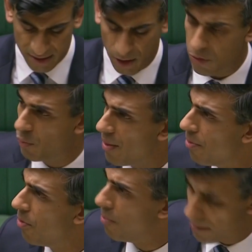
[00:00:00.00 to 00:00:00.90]
South
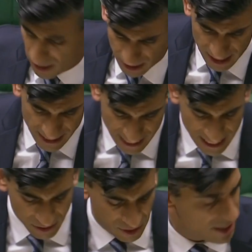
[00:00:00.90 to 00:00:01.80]
Ribble, Burnley,
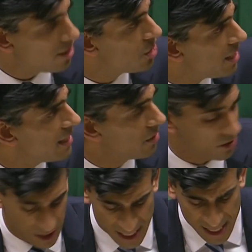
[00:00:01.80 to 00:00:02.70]
Keighley,
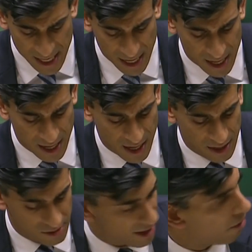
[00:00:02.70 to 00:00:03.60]
Cheadle, Leigh,
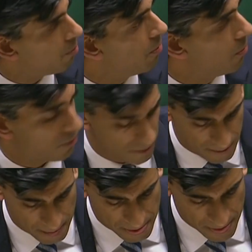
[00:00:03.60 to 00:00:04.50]
and Southport.
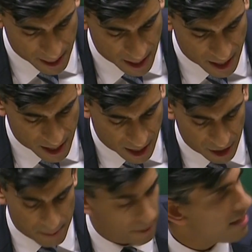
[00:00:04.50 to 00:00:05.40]

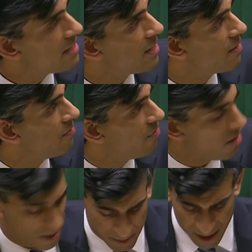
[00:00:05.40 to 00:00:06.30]
And I'm pleased to
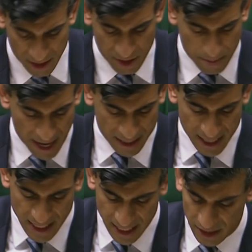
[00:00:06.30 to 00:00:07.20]
confirm the
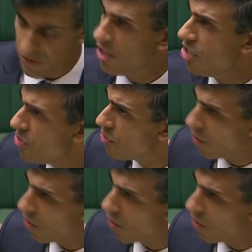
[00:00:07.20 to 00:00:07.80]
backdating of the new